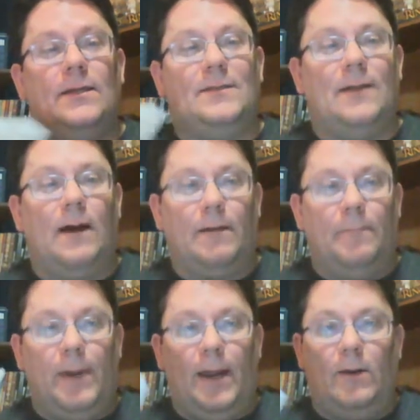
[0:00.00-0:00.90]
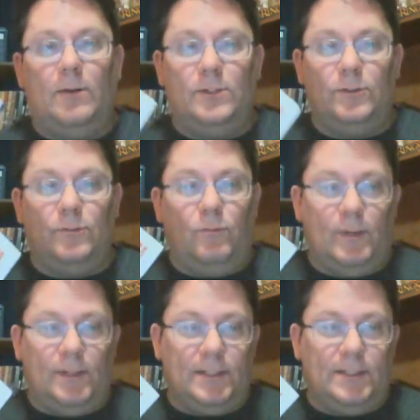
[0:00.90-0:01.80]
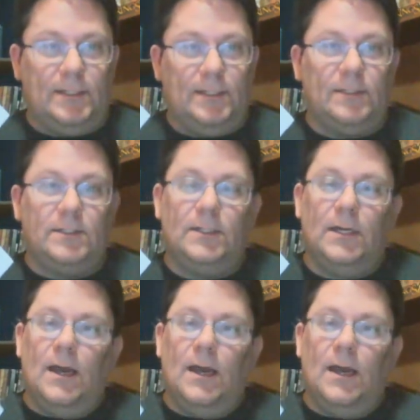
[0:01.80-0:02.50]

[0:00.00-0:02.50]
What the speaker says: it does not compare to what this is.